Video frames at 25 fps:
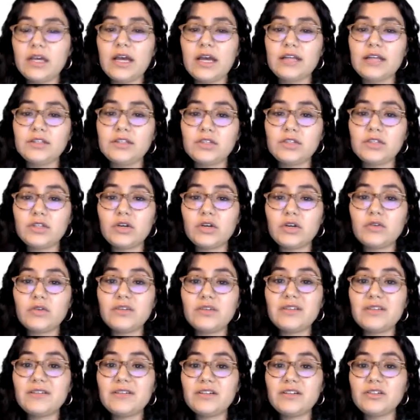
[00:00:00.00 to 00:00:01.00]
And so
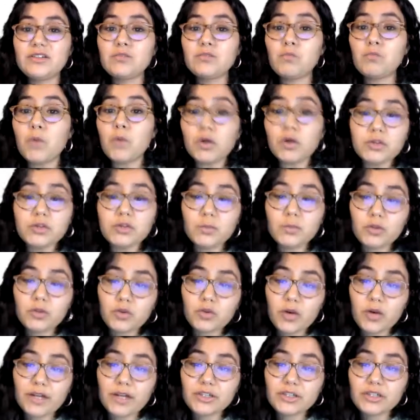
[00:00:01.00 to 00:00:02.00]
there's multiple
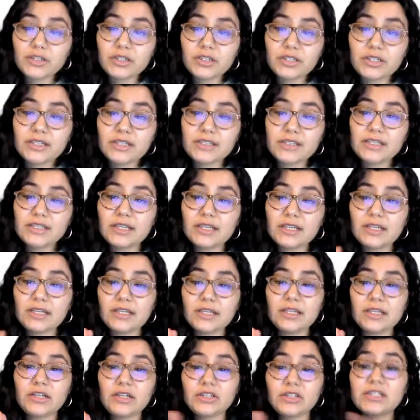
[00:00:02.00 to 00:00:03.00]
questions
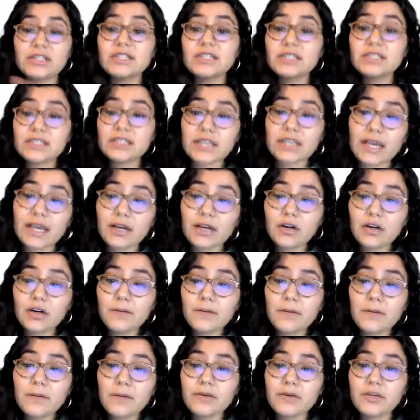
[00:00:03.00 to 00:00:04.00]
and there's a scale
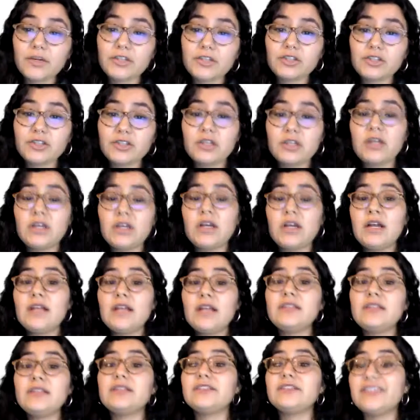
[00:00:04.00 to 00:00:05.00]
by which
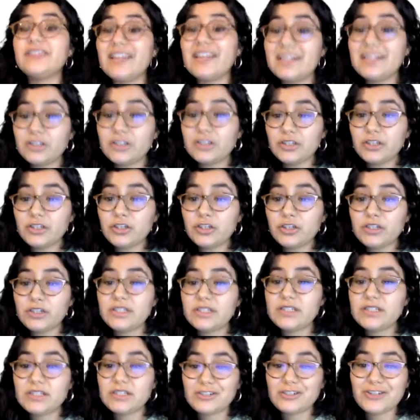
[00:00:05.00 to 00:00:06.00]
the likelihood
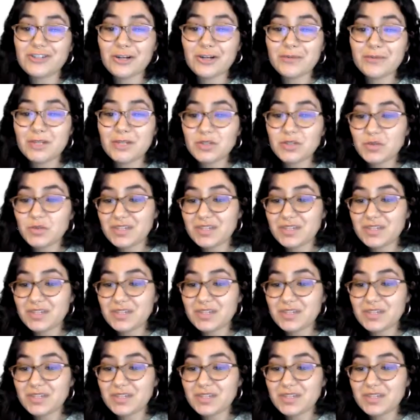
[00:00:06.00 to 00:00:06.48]
is determined.